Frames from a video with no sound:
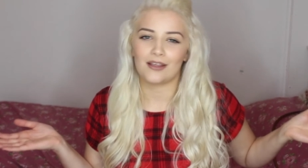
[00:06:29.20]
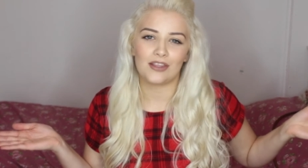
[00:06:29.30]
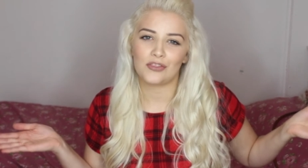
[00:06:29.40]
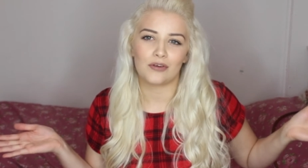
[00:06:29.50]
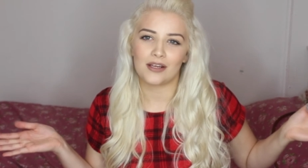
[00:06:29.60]

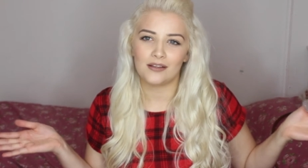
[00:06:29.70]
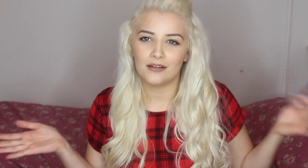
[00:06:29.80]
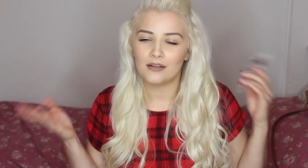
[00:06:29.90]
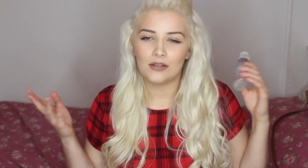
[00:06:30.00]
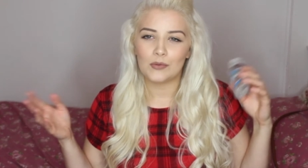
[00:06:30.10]

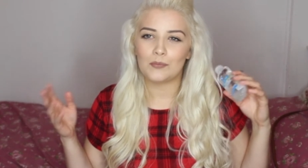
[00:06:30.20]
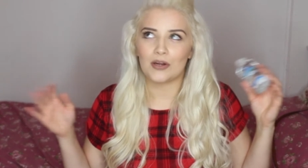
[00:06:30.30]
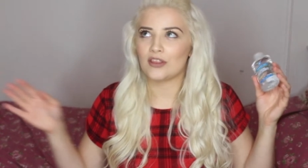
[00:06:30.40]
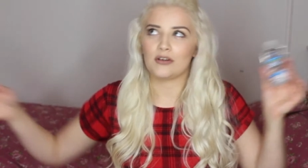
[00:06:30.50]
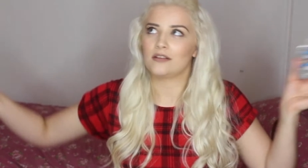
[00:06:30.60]

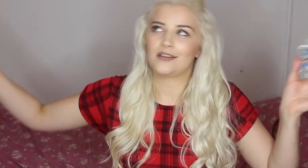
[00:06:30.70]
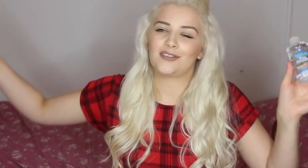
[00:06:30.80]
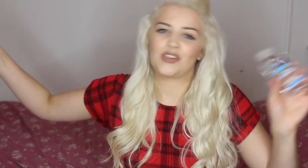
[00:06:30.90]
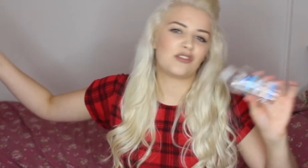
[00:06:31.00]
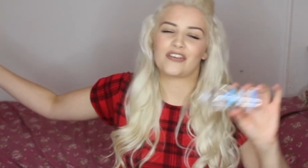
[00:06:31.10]

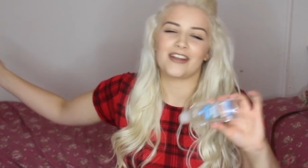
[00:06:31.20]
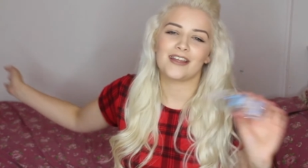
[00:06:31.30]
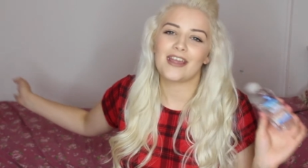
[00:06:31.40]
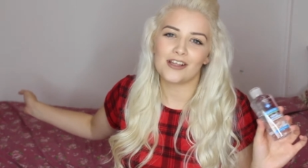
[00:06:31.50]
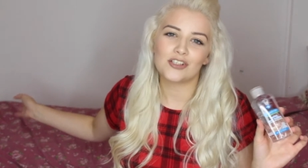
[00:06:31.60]

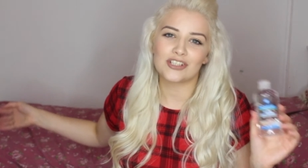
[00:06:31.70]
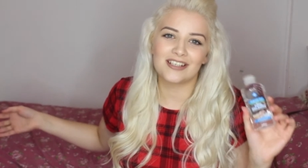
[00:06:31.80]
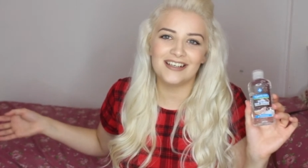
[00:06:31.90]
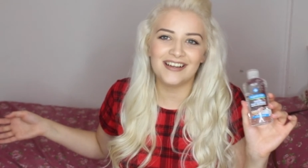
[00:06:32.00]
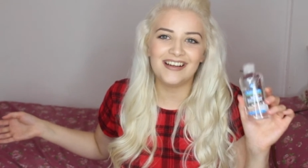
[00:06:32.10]
33.3333
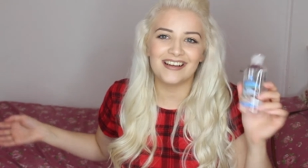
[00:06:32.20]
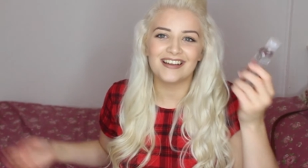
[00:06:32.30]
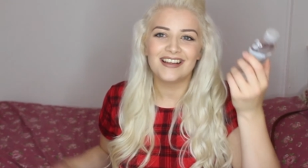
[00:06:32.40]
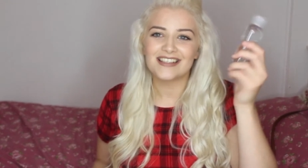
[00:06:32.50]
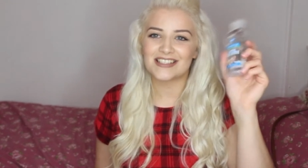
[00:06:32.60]
each
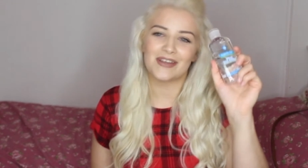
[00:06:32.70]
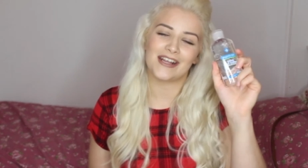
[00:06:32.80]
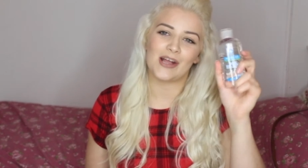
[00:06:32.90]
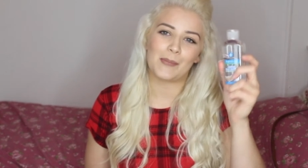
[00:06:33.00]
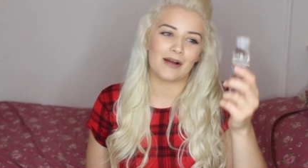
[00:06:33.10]
to
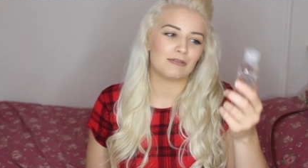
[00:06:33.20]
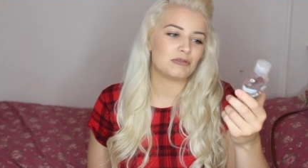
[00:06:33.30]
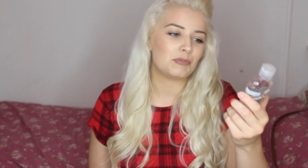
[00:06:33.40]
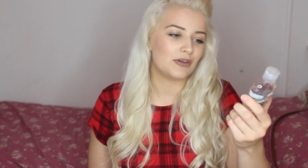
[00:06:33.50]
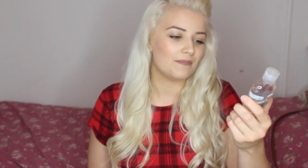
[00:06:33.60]
make it
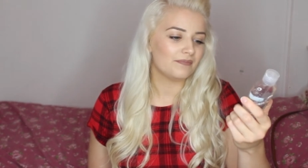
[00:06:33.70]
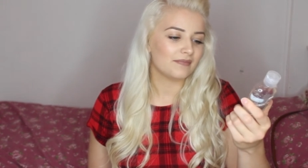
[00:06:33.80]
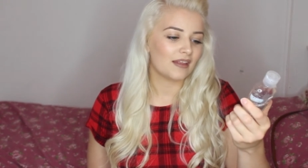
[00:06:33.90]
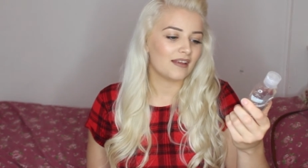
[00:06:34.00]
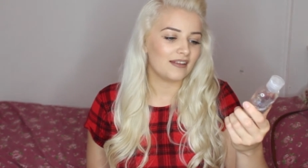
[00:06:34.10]
£1. But
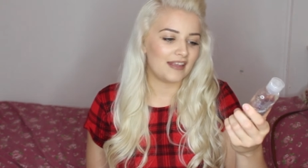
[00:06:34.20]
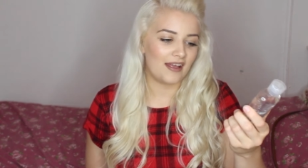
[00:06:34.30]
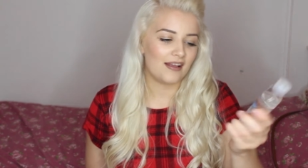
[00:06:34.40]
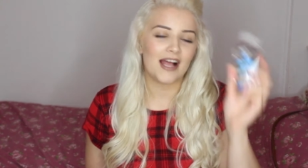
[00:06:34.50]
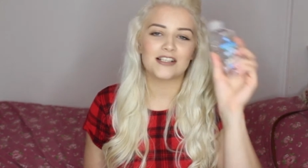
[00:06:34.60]

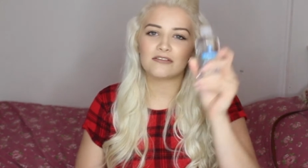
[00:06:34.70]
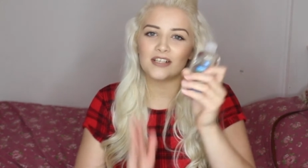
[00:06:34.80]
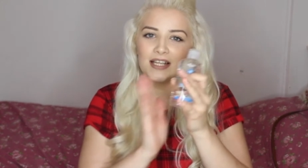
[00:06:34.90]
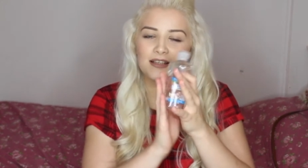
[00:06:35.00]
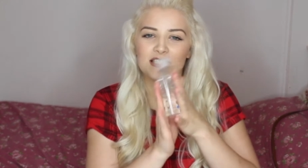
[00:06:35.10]
yeah, I do
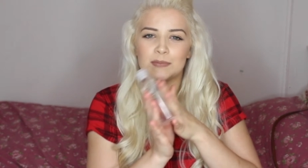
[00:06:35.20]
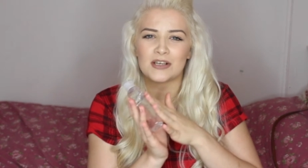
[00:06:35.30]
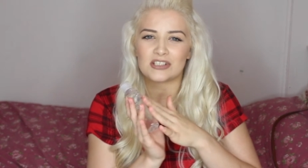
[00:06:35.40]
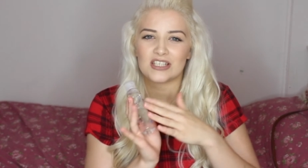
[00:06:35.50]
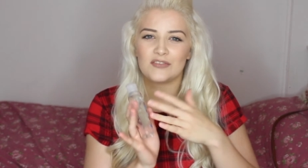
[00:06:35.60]
really like this,
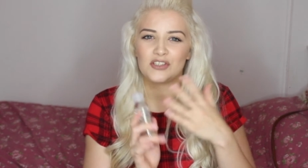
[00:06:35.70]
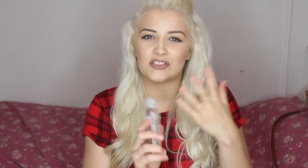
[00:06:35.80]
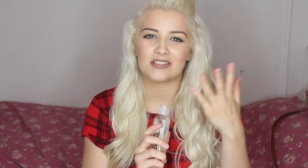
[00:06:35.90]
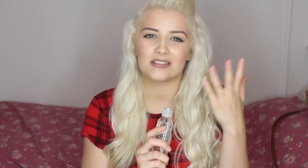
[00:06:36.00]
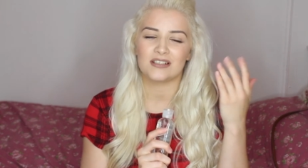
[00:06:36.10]
especially if you
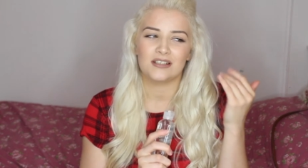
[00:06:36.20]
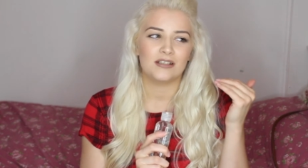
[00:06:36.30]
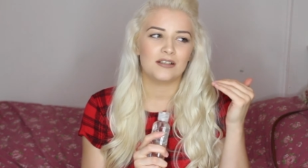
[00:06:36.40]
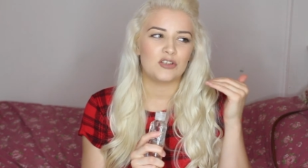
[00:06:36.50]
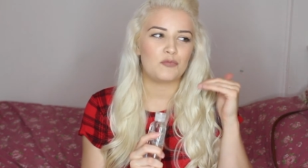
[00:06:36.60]
just,
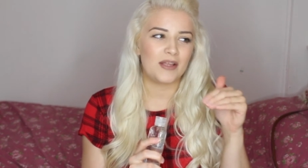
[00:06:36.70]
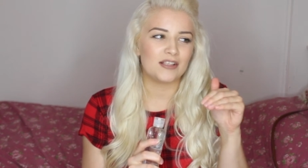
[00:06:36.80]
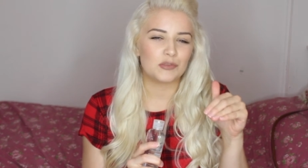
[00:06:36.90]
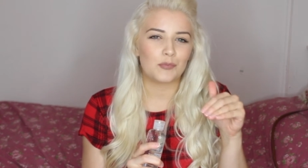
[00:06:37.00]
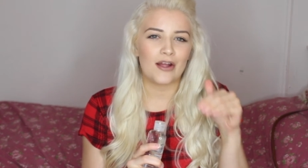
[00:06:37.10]
you've
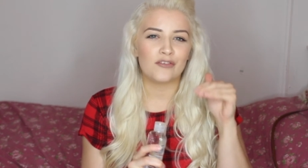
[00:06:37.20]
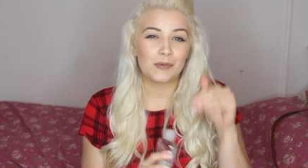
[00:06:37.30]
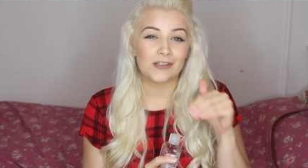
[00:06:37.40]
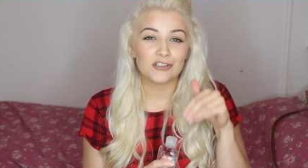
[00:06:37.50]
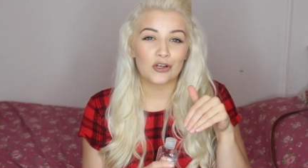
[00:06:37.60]
been somewhere or you've
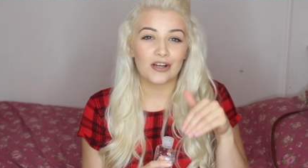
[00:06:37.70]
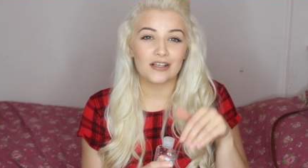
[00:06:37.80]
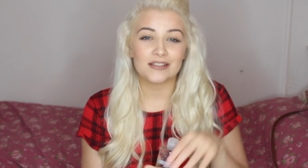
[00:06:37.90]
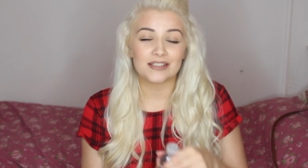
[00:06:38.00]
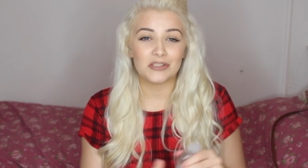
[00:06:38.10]
been in the
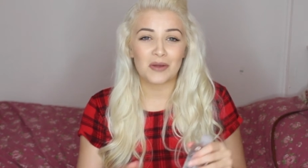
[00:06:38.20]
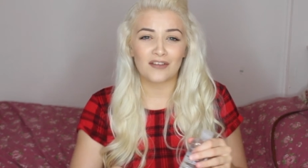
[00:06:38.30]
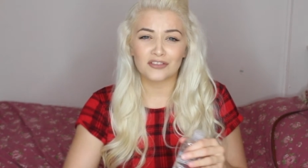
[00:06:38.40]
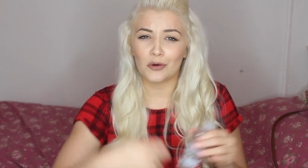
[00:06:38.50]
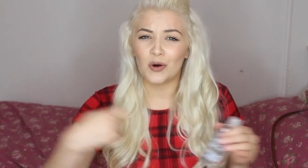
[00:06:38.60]
toilet and you
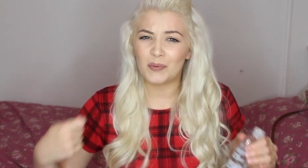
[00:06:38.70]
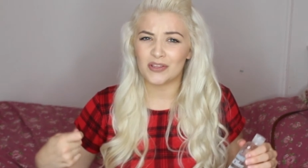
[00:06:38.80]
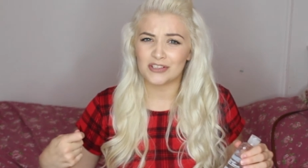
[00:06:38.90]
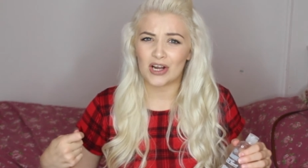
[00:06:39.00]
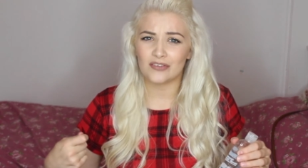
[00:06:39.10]
have to open
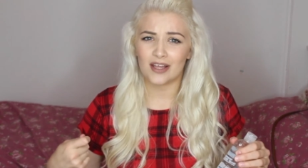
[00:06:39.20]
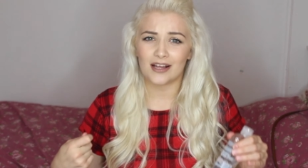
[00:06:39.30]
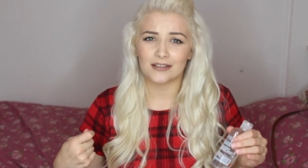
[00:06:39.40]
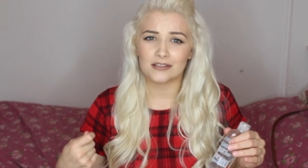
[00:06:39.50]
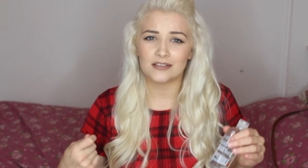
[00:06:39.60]
the door of your
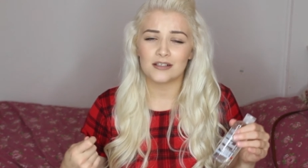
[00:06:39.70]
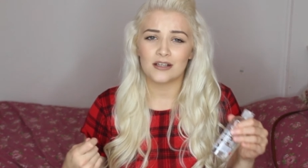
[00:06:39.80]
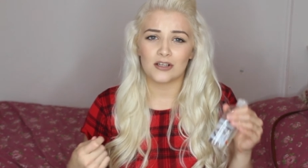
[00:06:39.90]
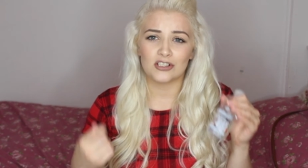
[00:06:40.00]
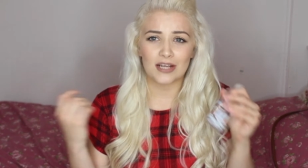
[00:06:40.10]
hand
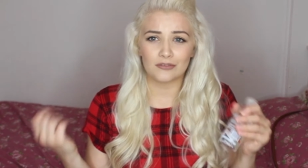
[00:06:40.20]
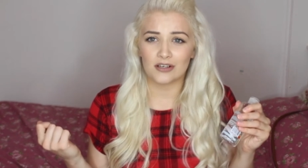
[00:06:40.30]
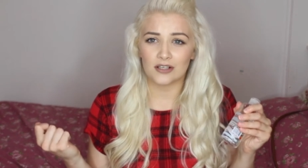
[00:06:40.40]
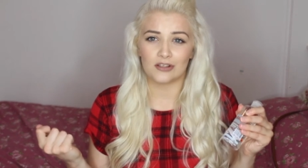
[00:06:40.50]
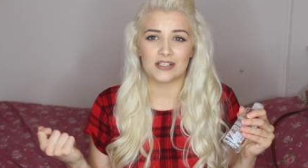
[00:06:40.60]
because you haven't
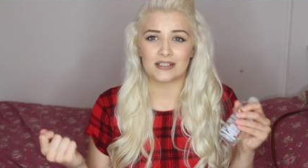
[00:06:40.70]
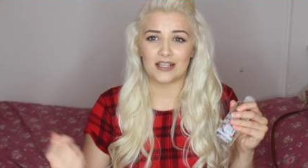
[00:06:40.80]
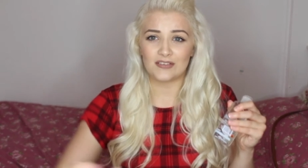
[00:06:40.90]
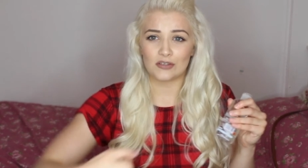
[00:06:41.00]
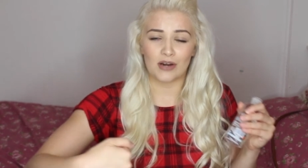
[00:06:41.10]
got a long
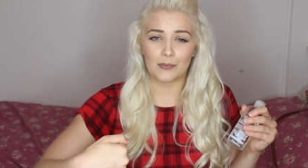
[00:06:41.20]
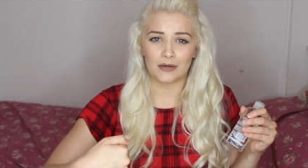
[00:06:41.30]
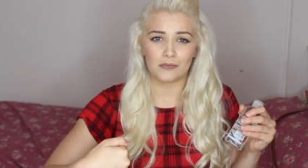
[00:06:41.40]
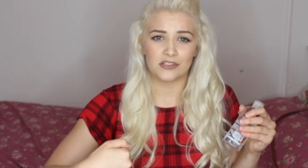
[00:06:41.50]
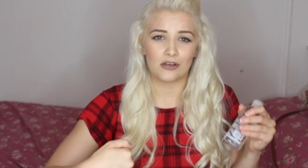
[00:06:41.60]
sleeve to wrap
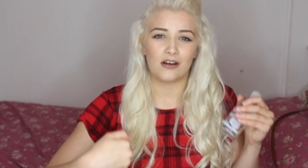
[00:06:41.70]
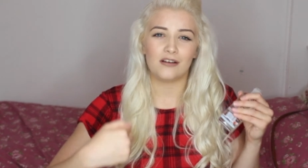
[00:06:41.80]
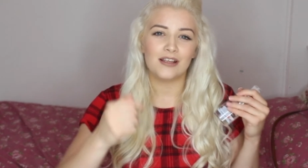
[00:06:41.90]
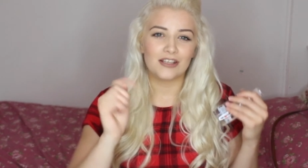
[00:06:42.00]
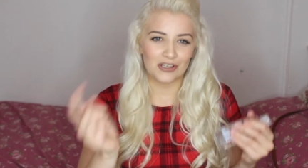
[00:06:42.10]
around the
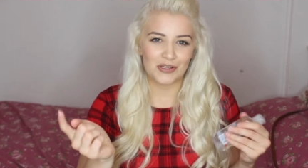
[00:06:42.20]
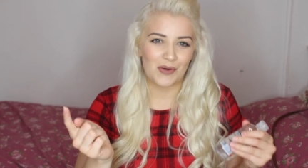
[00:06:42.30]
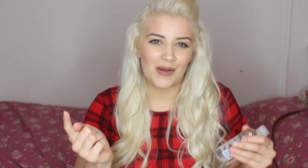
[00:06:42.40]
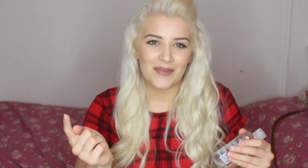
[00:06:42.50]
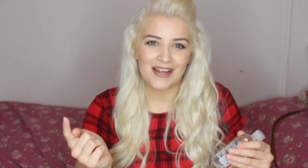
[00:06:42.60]
door. You know
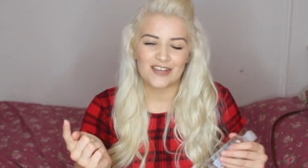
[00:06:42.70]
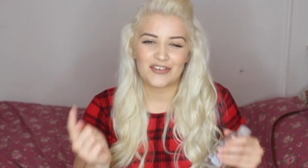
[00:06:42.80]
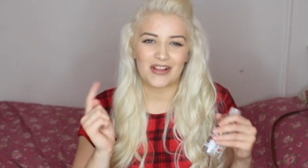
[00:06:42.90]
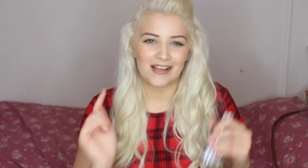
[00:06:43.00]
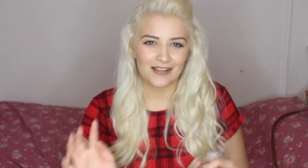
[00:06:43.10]
what I mean, if
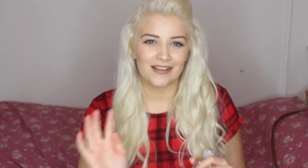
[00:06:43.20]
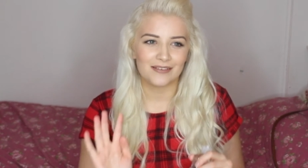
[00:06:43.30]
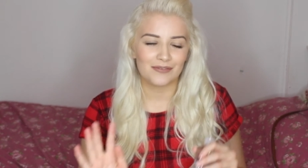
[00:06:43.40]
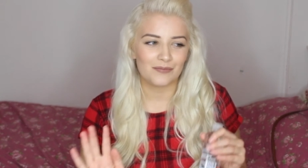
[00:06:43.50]
you're like a